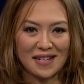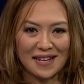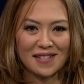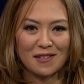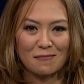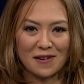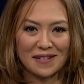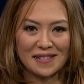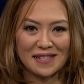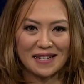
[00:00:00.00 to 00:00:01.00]
Nasdaq
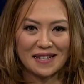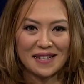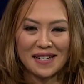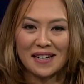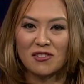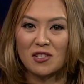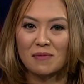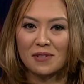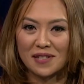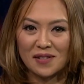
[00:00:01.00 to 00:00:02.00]
Market site. Now,
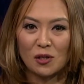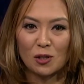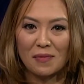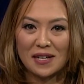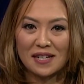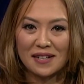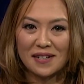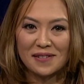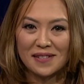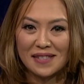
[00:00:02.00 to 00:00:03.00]
Jim does hold many
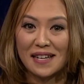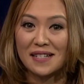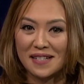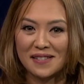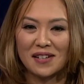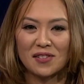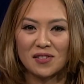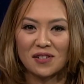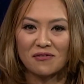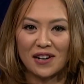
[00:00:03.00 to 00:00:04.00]
titles, and he is
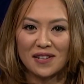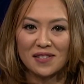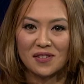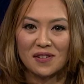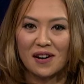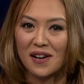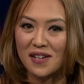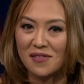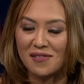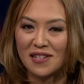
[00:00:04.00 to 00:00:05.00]
also an advisor on
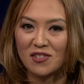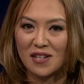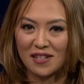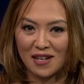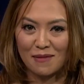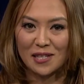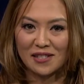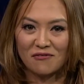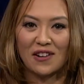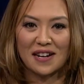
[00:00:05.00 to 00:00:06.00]
international economics
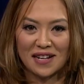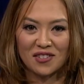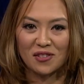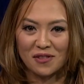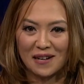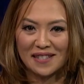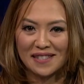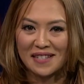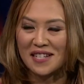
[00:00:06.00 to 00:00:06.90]
and financial threats.